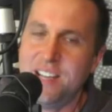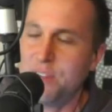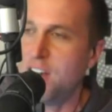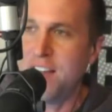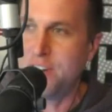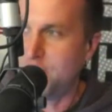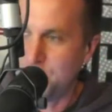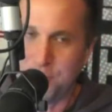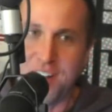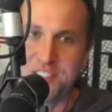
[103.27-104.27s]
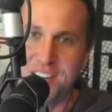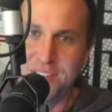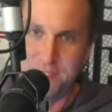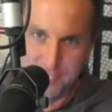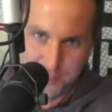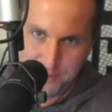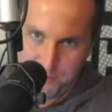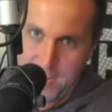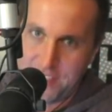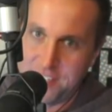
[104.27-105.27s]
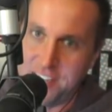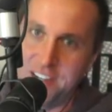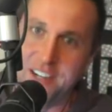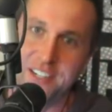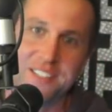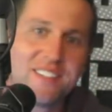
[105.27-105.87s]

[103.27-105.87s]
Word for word: we all have our own impression of it. Yeah. Just, uh-huh. you're hearing uh-huh. hers.